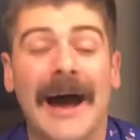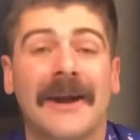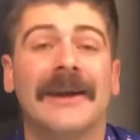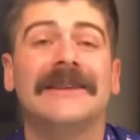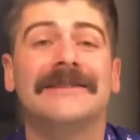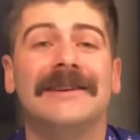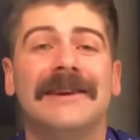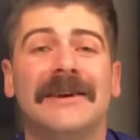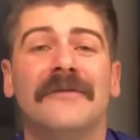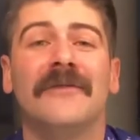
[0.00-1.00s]
would like to
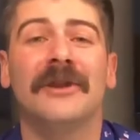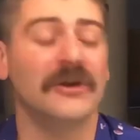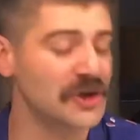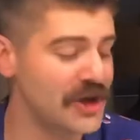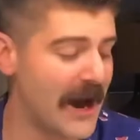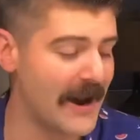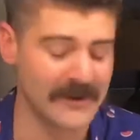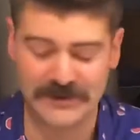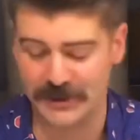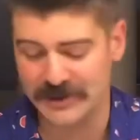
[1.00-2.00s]
give a little shout
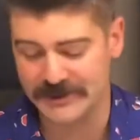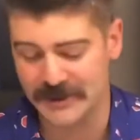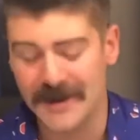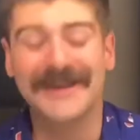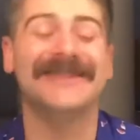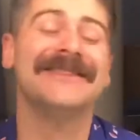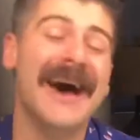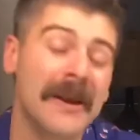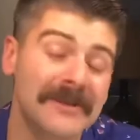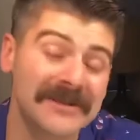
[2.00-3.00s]
out. So this is
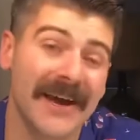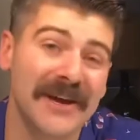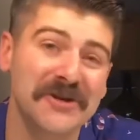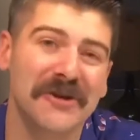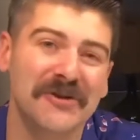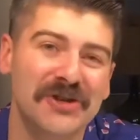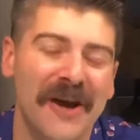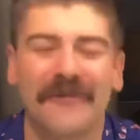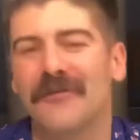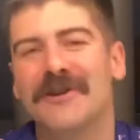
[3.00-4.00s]
not a Mustachioed
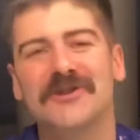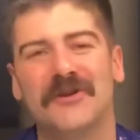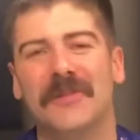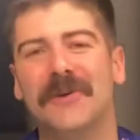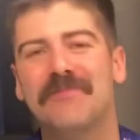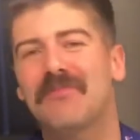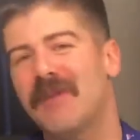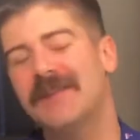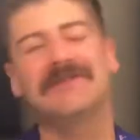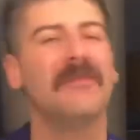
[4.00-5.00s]
Chef original, but
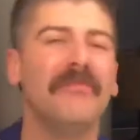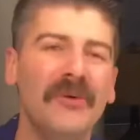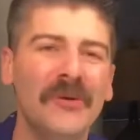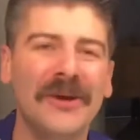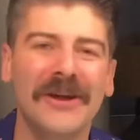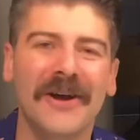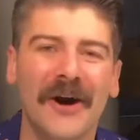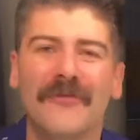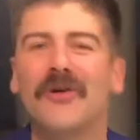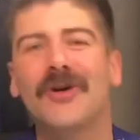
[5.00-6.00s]
that's the beauty
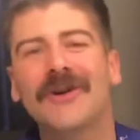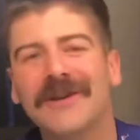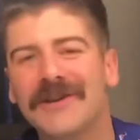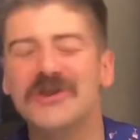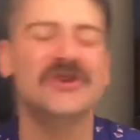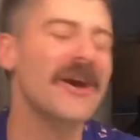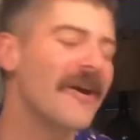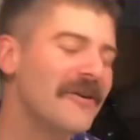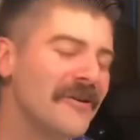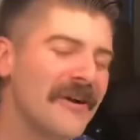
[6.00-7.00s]
of cooking and
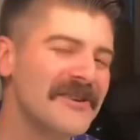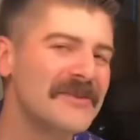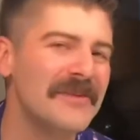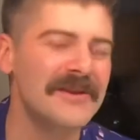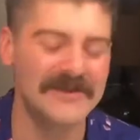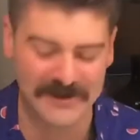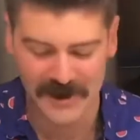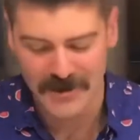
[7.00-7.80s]
sharing your recipes.